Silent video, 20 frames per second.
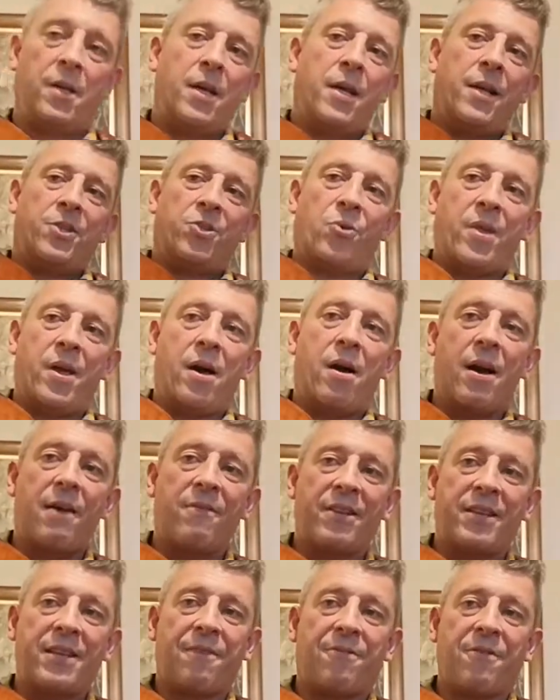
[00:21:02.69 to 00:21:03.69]
So they all have
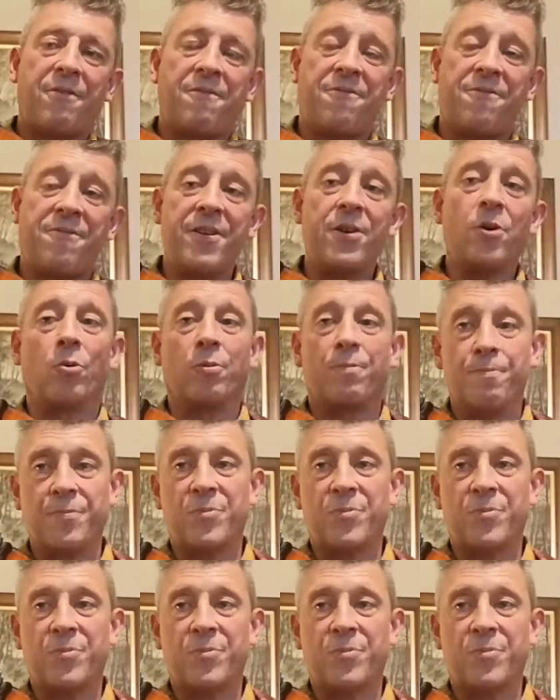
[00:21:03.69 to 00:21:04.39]
a different feel.